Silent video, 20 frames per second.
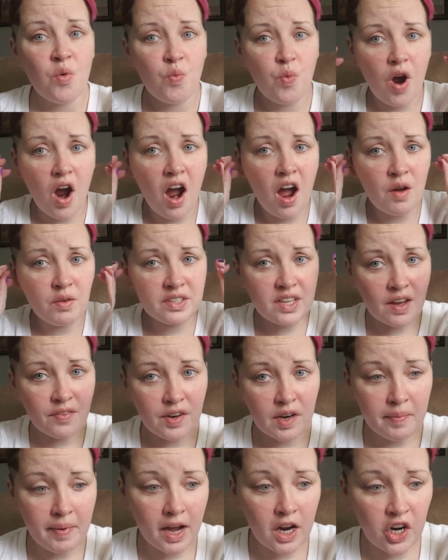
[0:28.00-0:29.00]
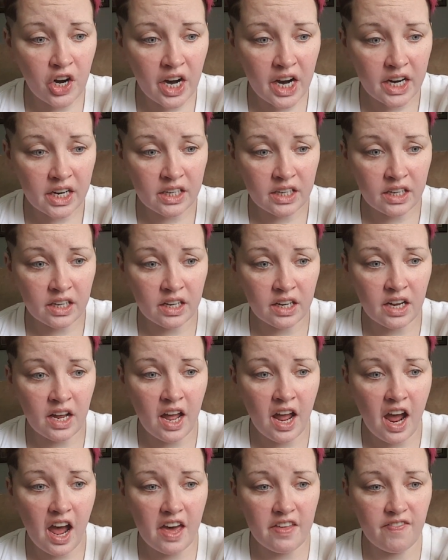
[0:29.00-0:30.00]
where I was having a migraine.
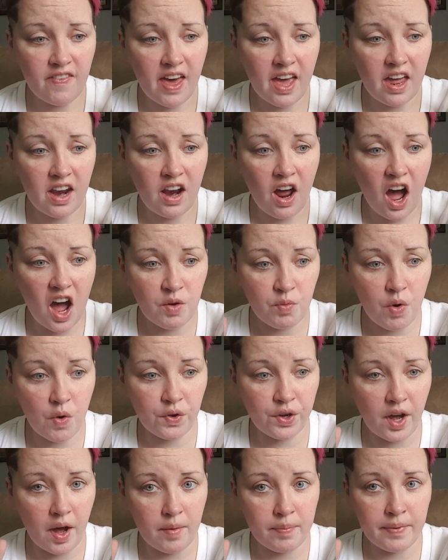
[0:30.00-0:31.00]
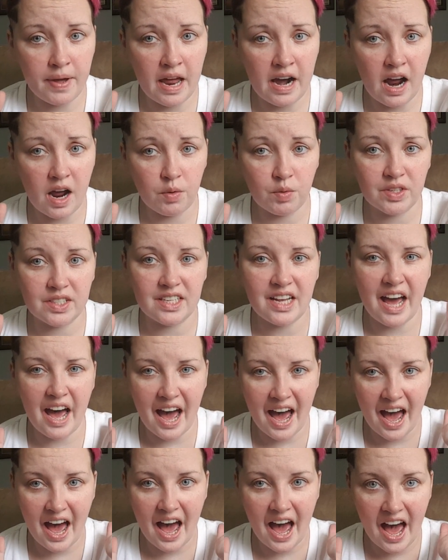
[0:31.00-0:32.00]
And then I woke up and I was
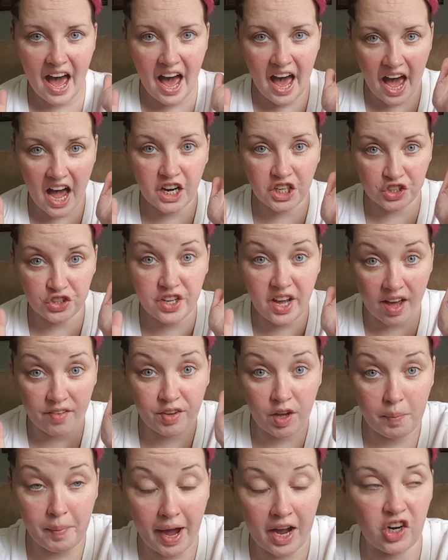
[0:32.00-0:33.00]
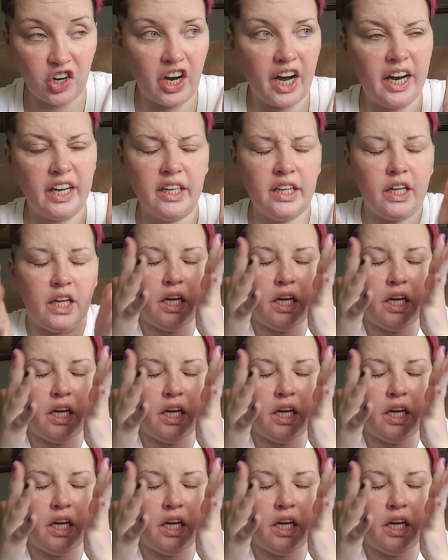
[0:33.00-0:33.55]
actually having a migraine,